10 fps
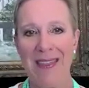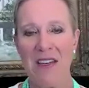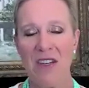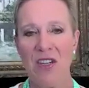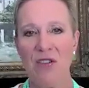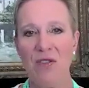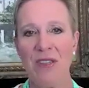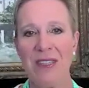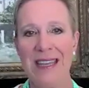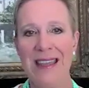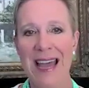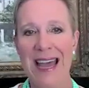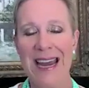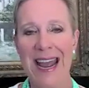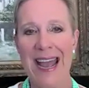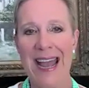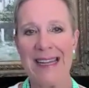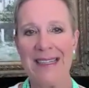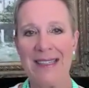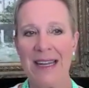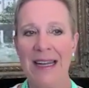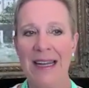And do you see that as